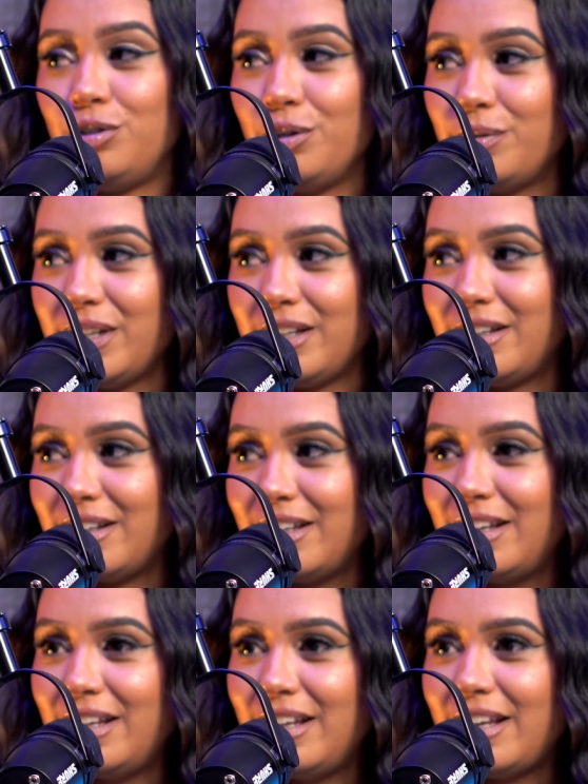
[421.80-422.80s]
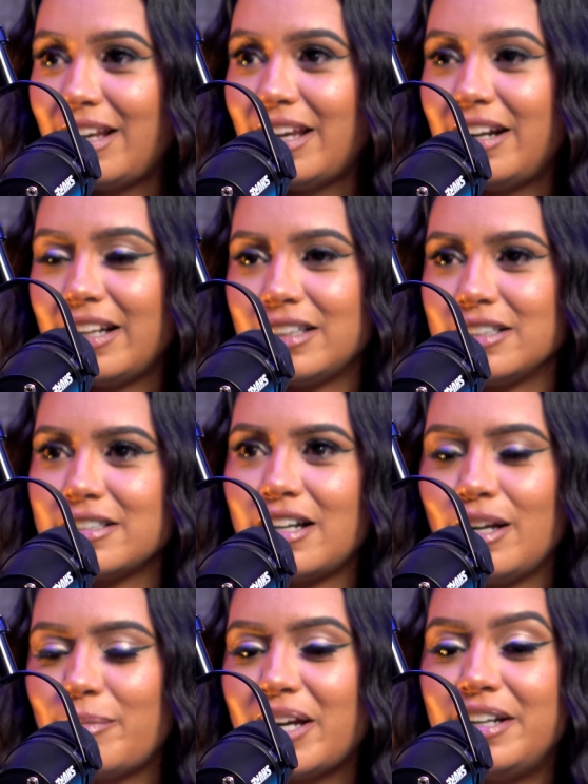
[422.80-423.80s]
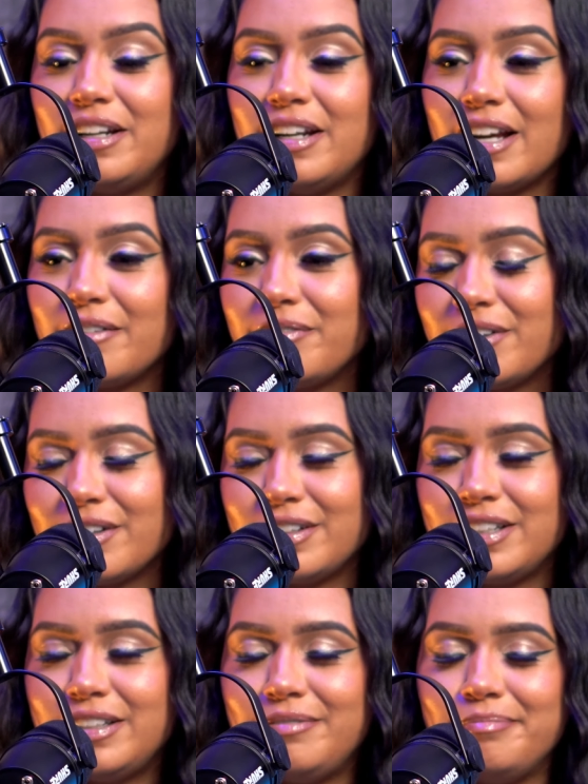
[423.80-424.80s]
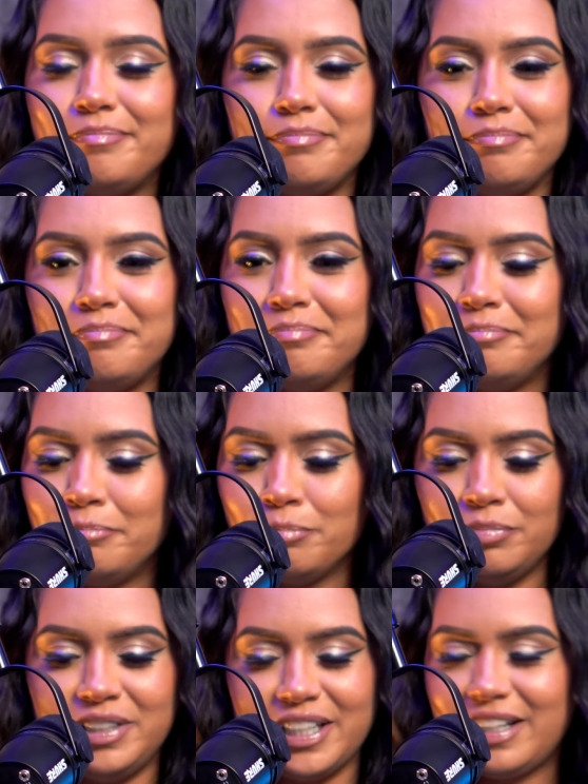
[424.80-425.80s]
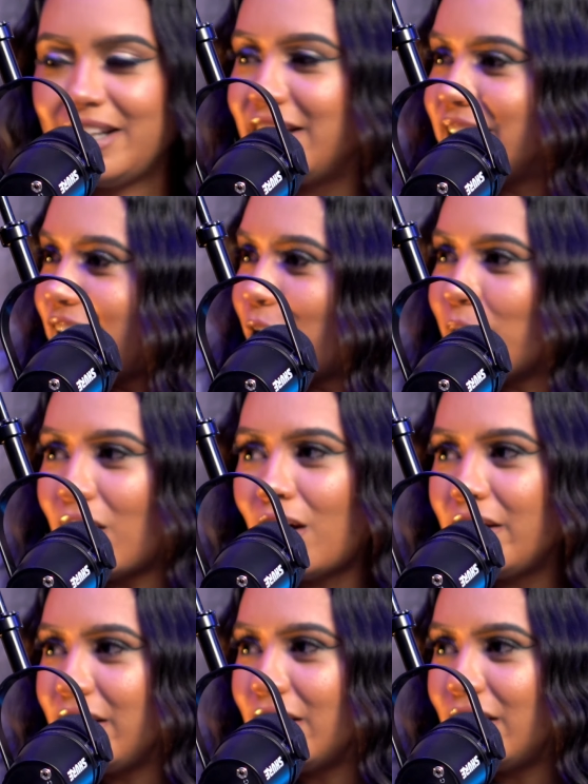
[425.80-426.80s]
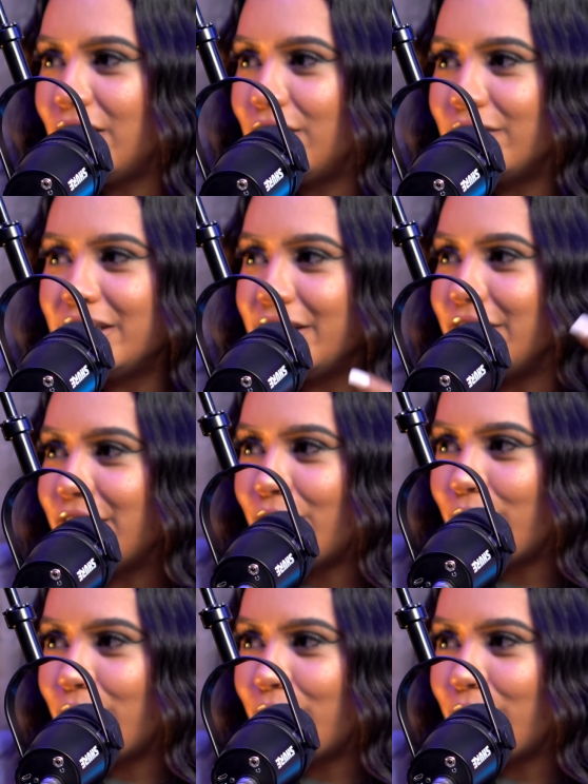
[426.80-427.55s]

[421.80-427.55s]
you do it? And at the time, I never did anything with audio, didn't